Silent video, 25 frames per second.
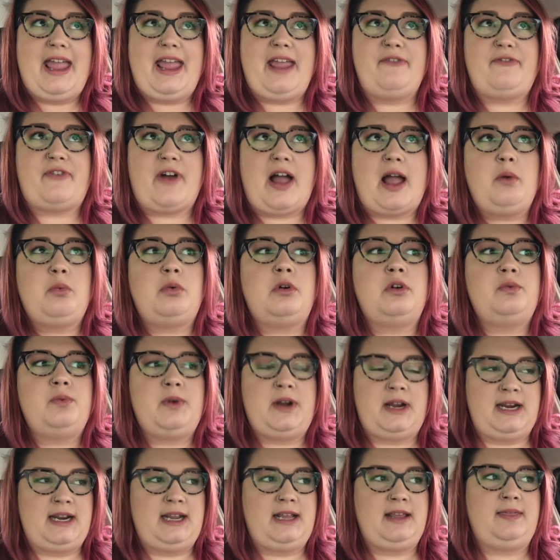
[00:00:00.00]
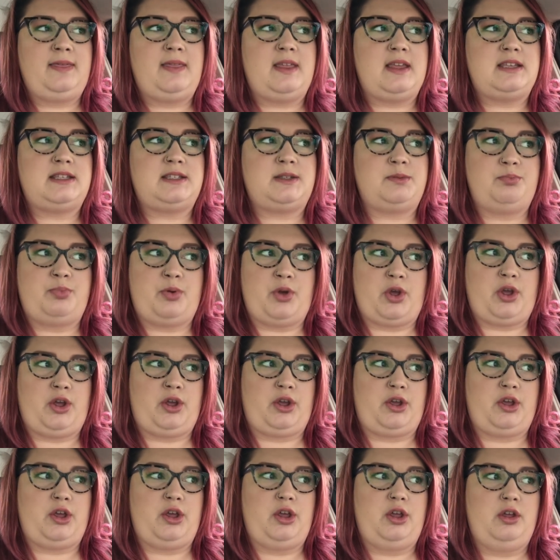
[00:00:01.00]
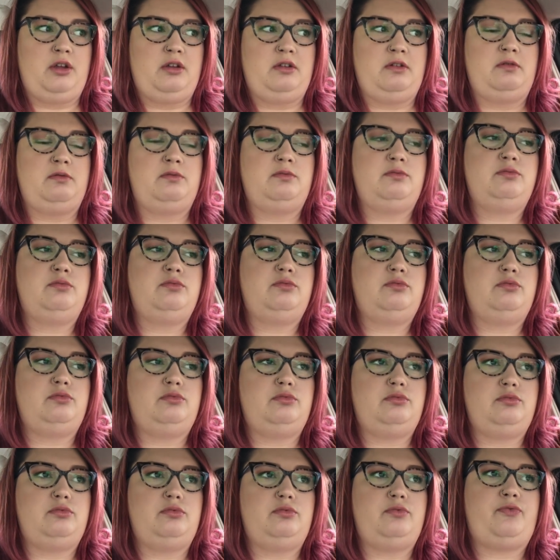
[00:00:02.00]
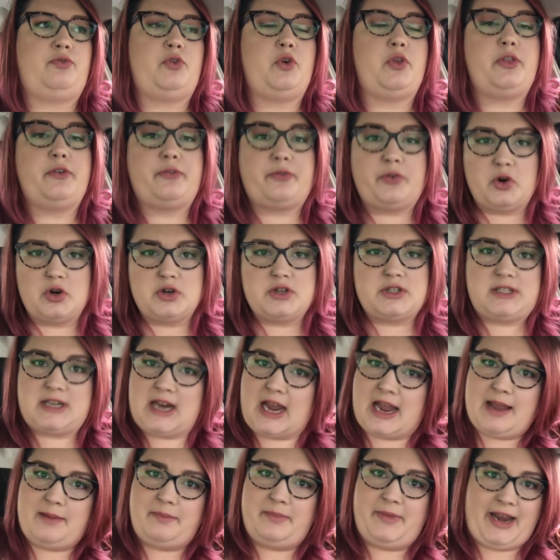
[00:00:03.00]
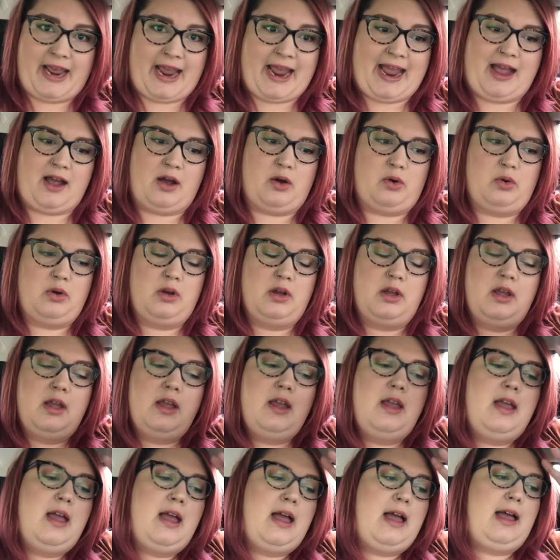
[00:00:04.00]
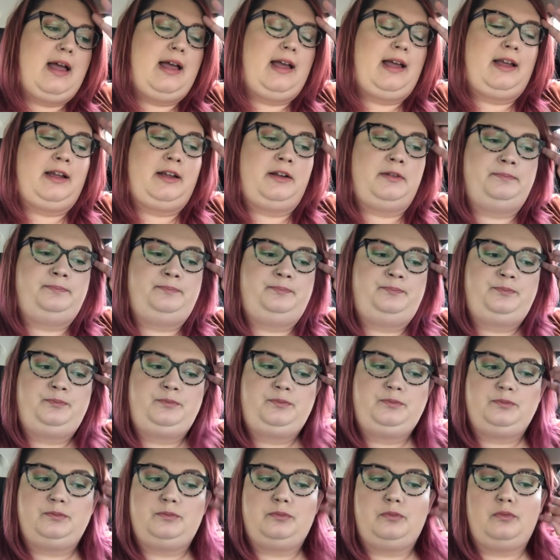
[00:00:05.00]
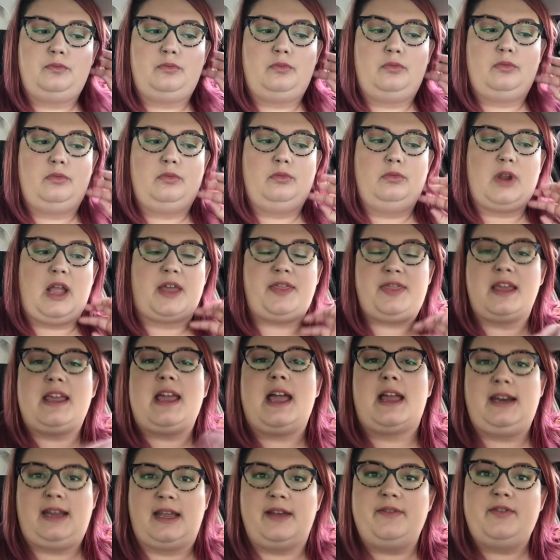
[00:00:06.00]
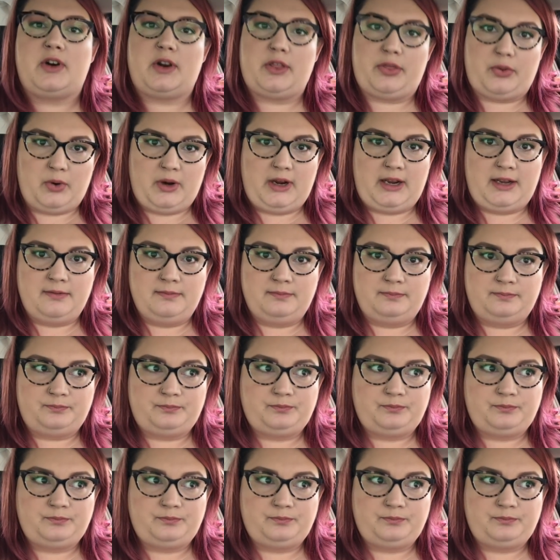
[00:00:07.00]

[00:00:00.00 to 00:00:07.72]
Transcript: If I were reading this book for the first time now, um, I think I'd give it a three.